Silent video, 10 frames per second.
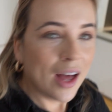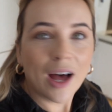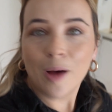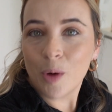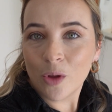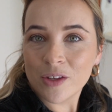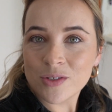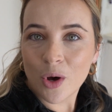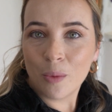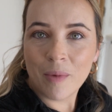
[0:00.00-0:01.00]
On the
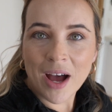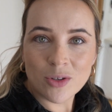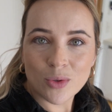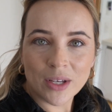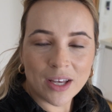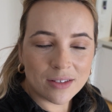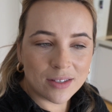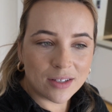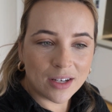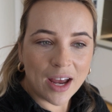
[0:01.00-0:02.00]
salt mine tour
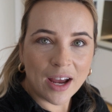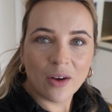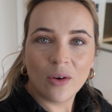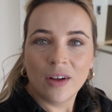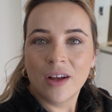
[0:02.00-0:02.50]
yesterday,